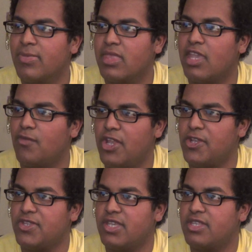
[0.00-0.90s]
And
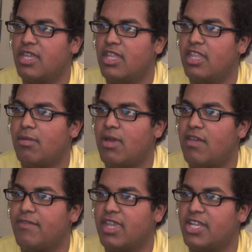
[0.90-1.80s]
Riju says, "Now my
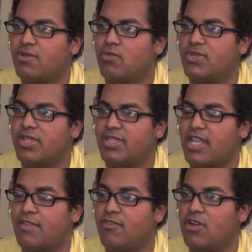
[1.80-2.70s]
vacation was
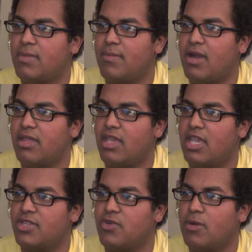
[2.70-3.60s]
successful on my body
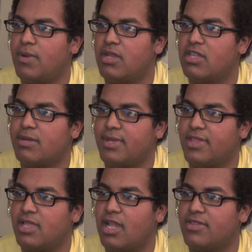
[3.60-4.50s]
as well, but I'm
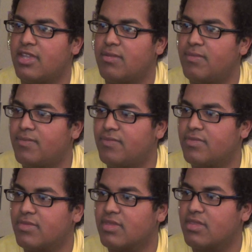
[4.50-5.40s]
nothing like them."
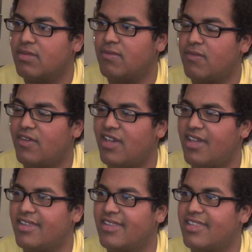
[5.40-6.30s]

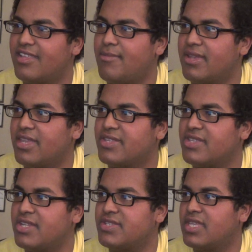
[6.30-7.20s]
What? That doesn't make any
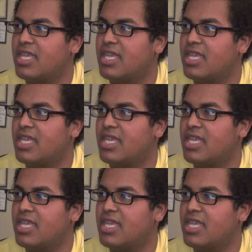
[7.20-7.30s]
sense.